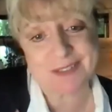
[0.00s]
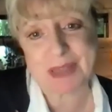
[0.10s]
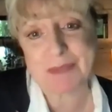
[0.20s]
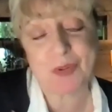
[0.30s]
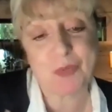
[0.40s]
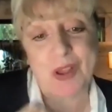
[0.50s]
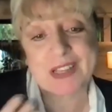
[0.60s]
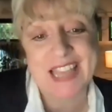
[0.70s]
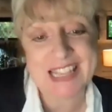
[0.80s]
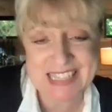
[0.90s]
People weren't
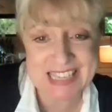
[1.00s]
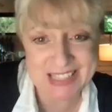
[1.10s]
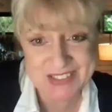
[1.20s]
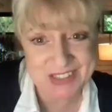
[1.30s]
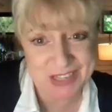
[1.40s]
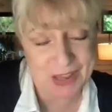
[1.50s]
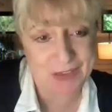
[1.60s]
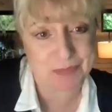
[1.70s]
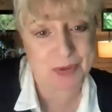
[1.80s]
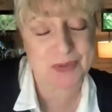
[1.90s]
getting into the
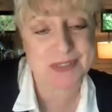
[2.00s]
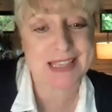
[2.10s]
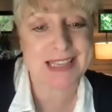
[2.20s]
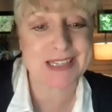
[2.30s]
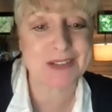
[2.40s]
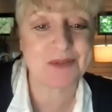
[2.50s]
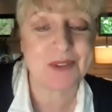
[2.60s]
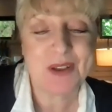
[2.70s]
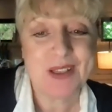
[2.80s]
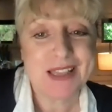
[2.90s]
lifeboats. They didn't
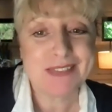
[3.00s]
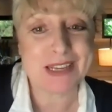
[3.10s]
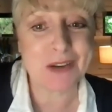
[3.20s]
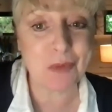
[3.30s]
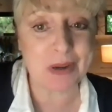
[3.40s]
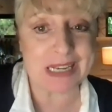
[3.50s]
want